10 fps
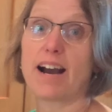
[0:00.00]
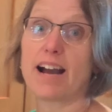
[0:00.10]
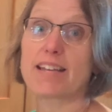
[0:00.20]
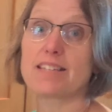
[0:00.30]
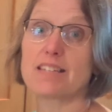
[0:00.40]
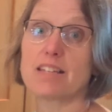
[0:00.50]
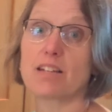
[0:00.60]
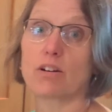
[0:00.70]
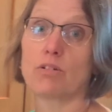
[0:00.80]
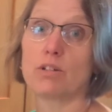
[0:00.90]
icy
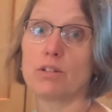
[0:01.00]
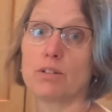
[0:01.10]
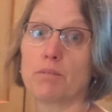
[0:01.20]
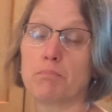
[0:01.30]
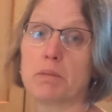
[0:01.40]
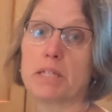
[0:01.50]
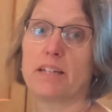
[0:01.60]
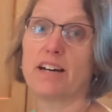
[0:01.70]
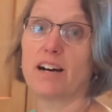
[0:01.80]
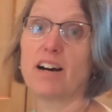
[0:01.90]
cold bin
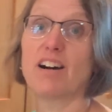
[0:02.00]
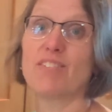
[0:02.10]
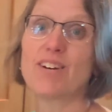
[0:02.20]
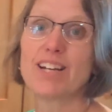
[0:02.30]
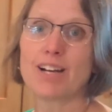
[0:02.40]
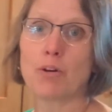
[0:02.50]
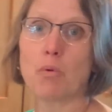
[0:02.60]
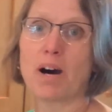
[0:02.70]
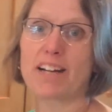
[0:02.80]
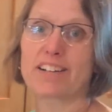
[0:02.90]
of water.